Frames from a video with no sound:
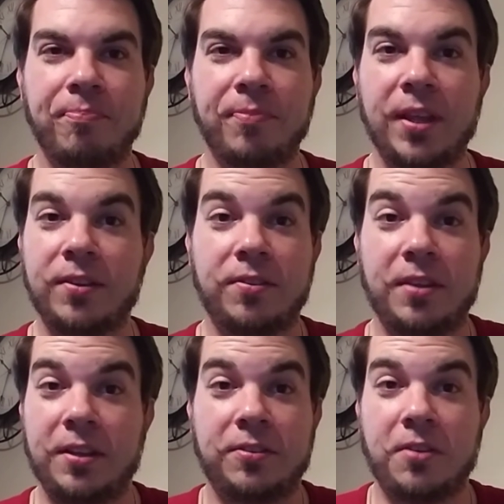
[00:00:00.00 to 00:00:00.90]

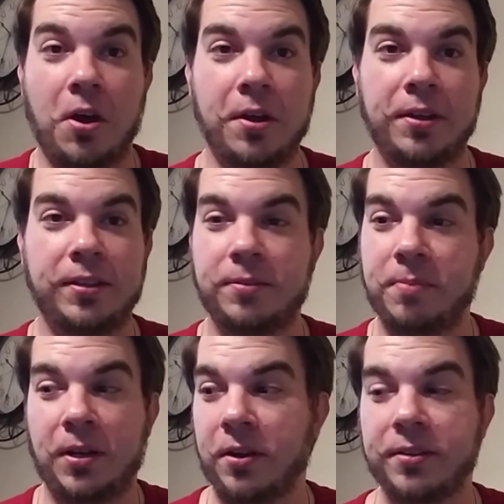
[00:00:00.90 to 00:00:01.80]
It's
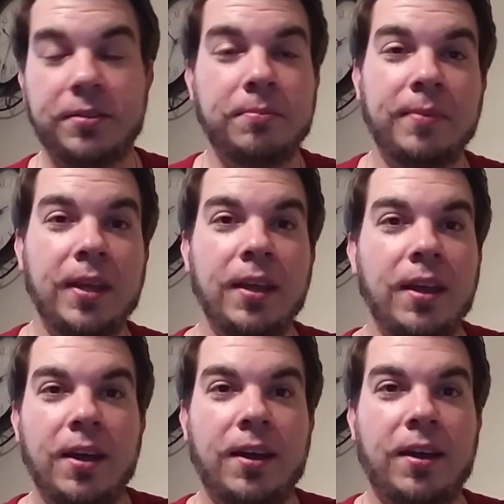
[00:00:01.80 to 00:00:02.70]
been awesome.
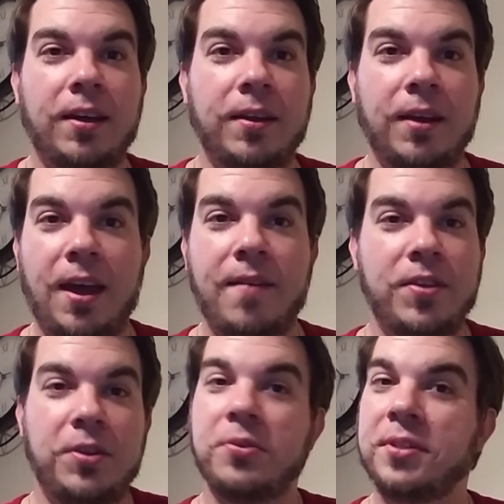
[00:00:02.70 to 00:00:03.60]
I
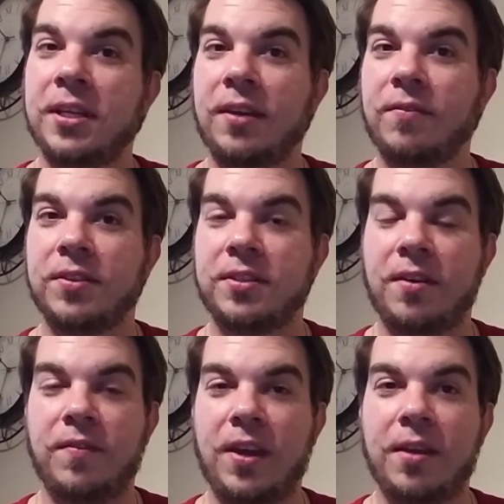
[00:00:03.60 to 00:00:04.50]
haven't used any of the
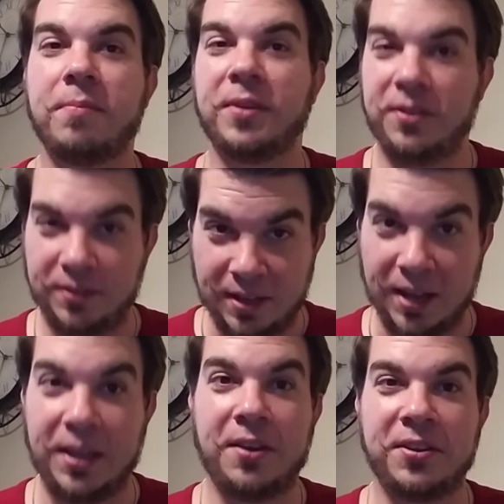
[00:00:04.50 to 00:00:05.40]
stuff yet, but I
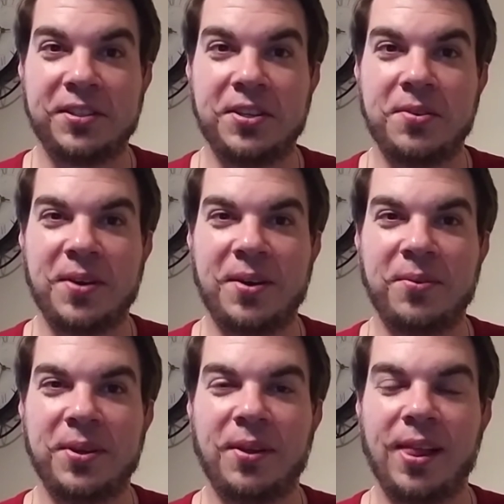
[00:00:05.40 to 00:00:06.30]
guarantee you I
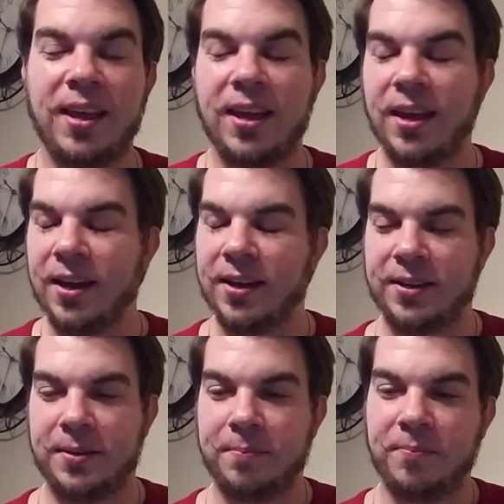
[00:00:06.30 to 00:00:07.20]
will.
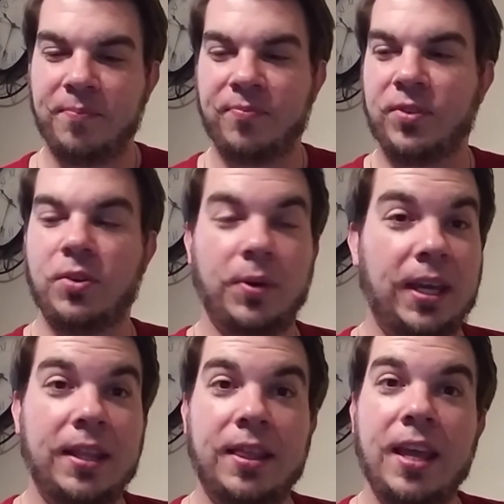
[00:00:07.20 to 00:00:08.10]
So
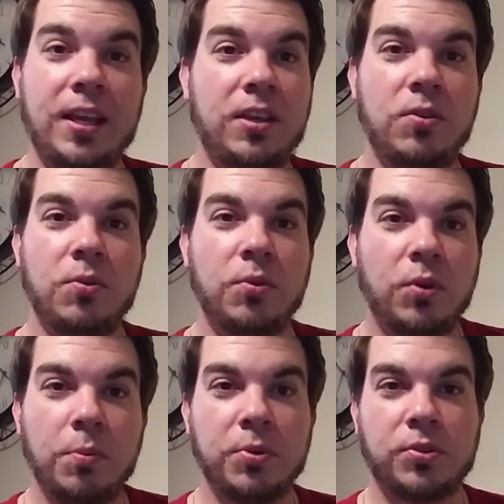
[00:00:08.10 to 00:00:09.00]
again, thank you
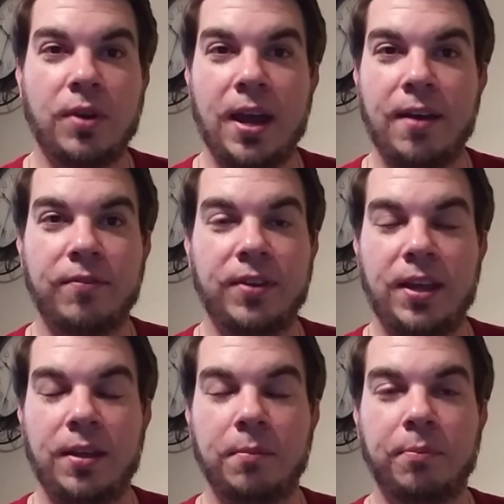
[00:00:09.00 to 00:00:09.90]
Cooper's Craft
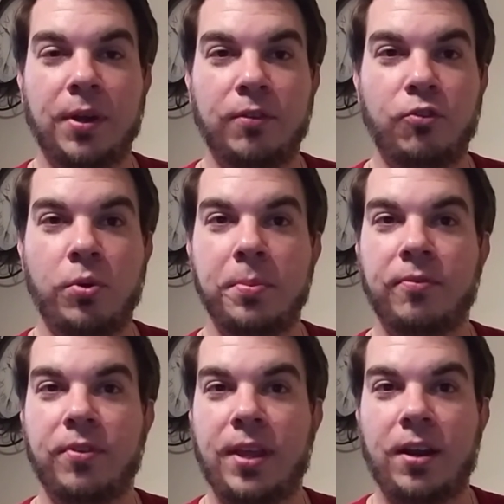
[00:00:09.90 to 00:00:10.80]
and Brown-Forman
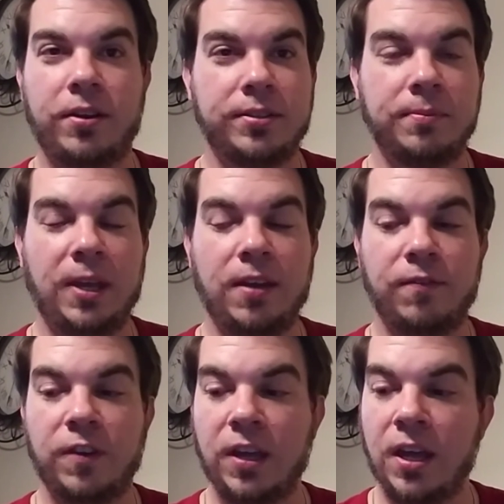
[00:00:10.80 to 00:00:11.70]
for that awesome
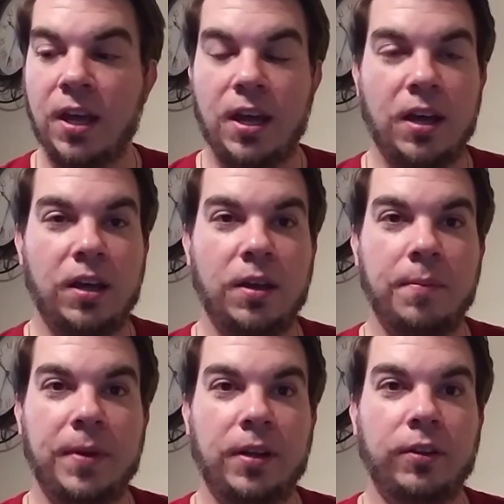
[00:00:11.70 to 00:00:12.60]
gift,
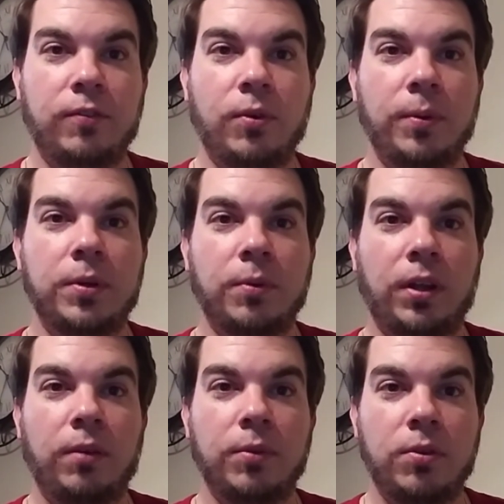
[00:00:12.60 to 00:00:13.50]
and I look forward to
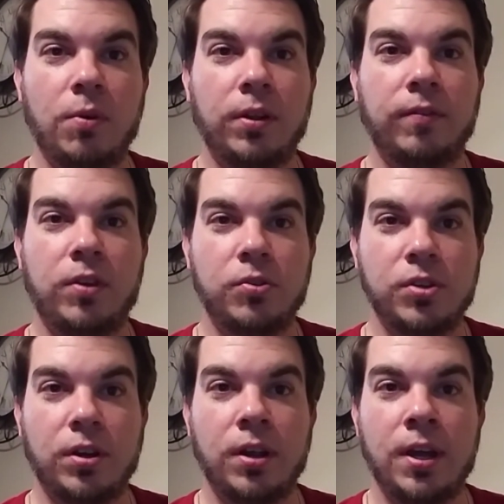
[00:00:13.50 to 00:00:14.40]
working with you all in the future.